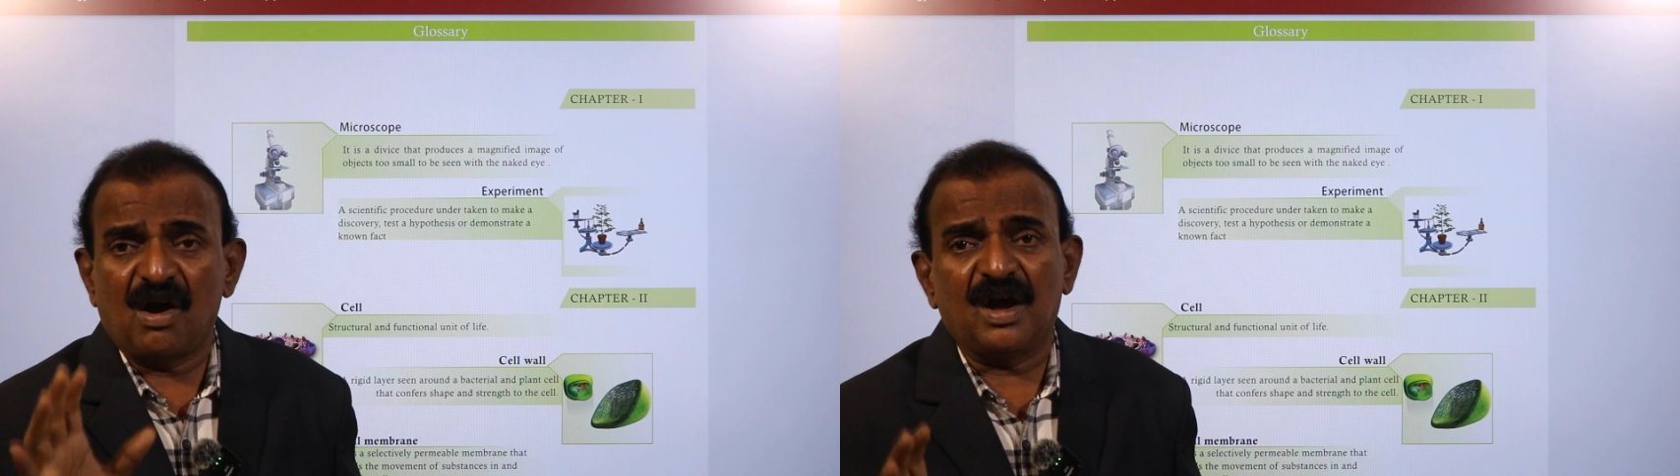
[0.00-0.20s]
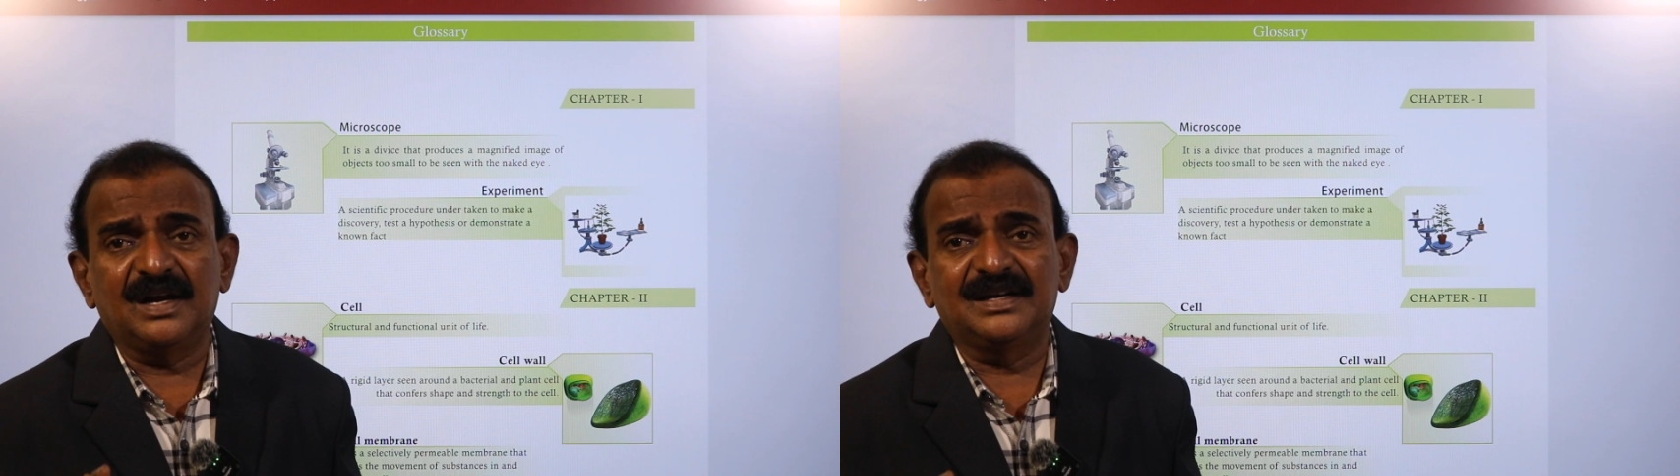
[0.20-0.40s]

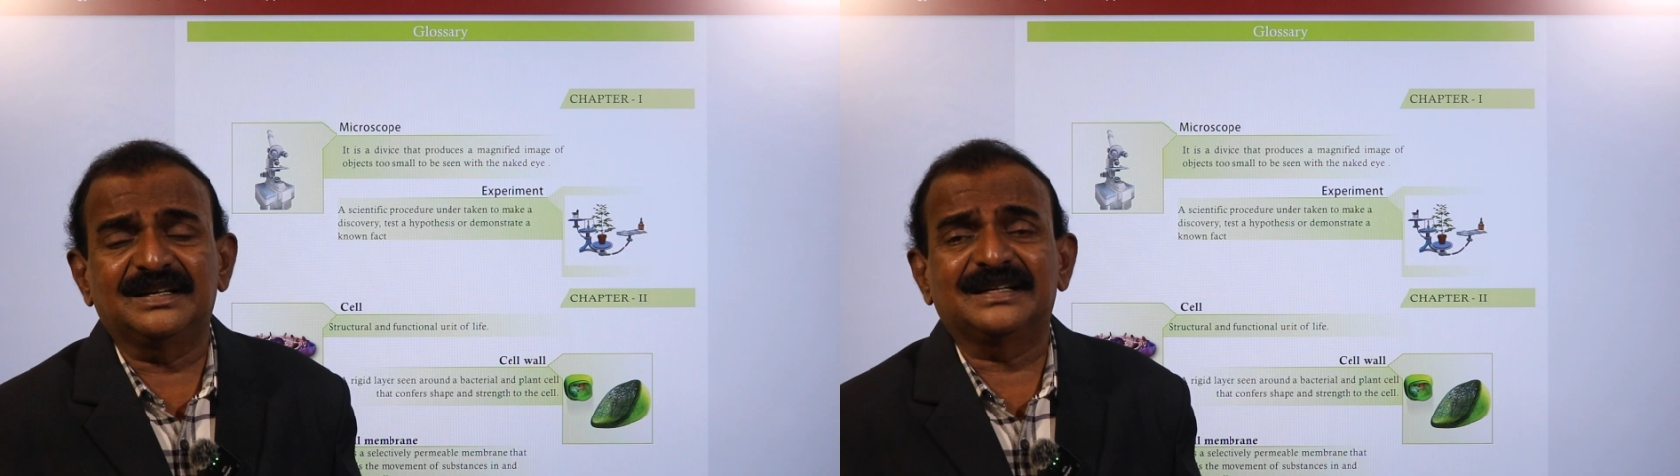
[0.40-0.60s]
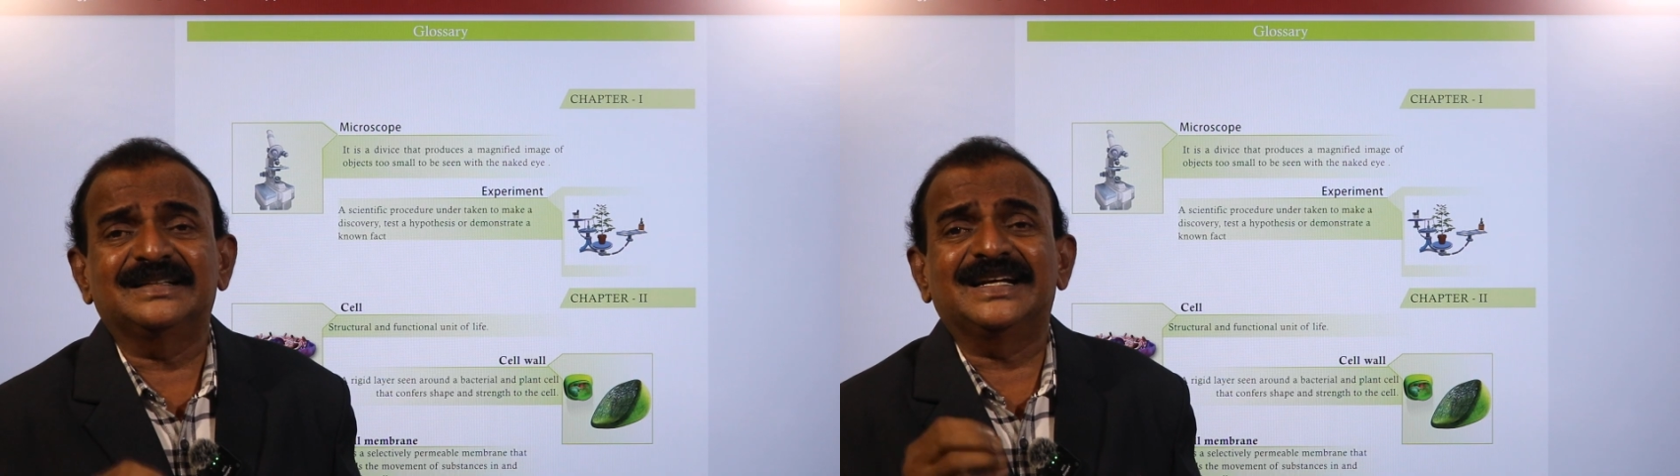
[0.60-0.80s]
all
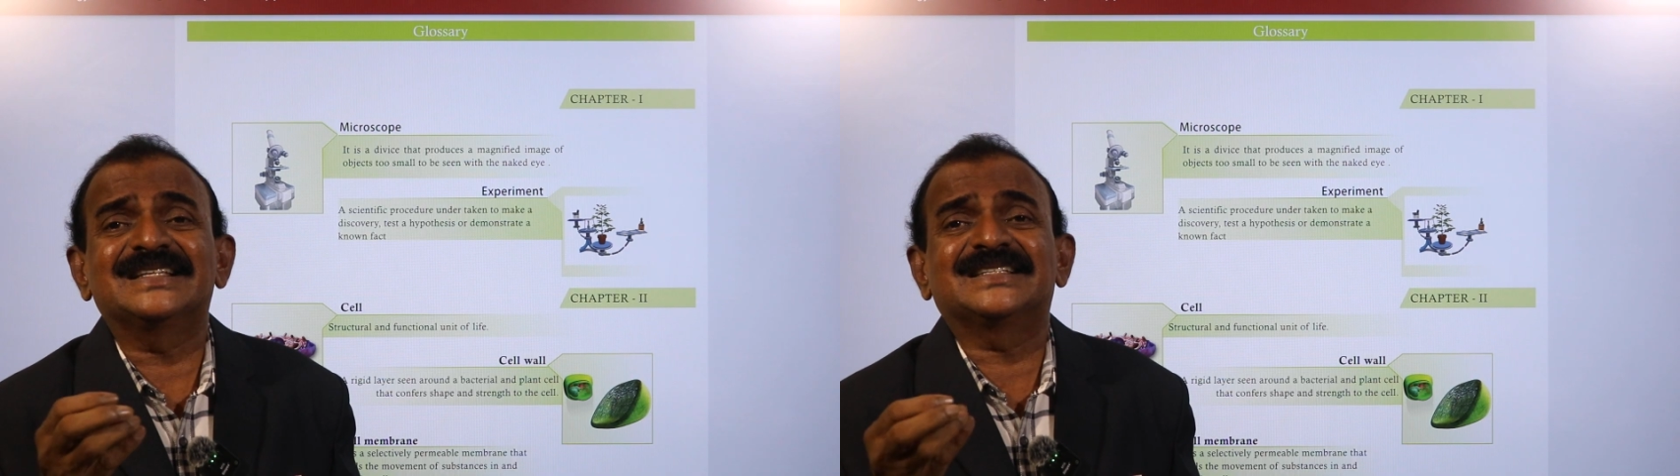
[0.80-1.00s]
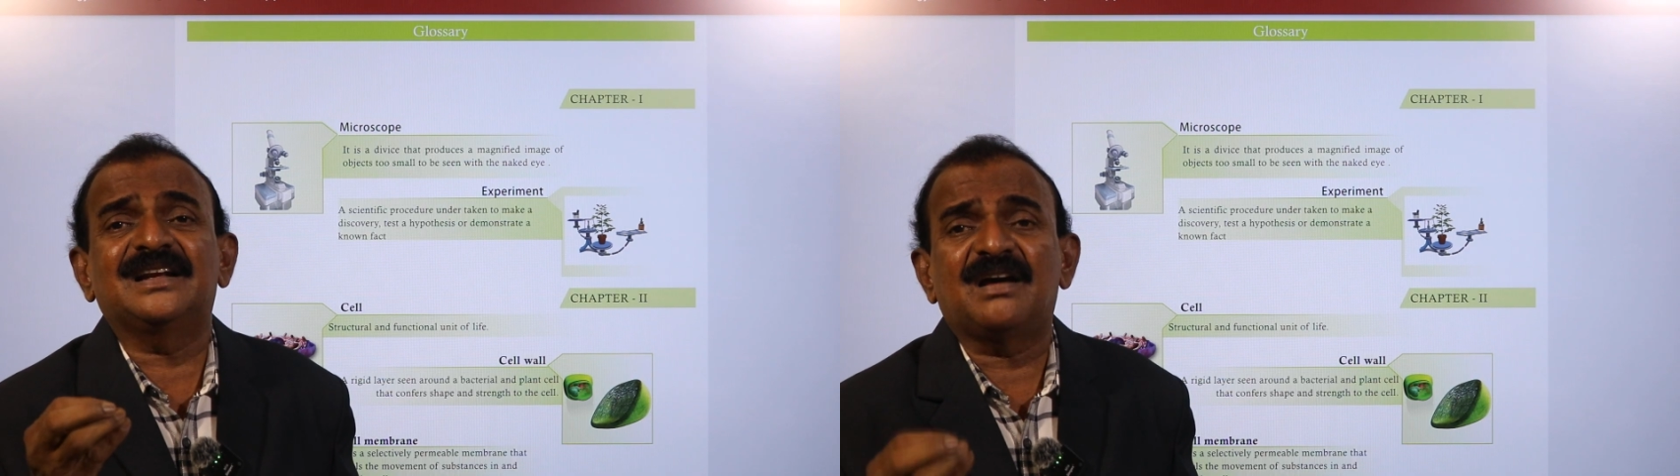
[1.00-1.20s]
the cell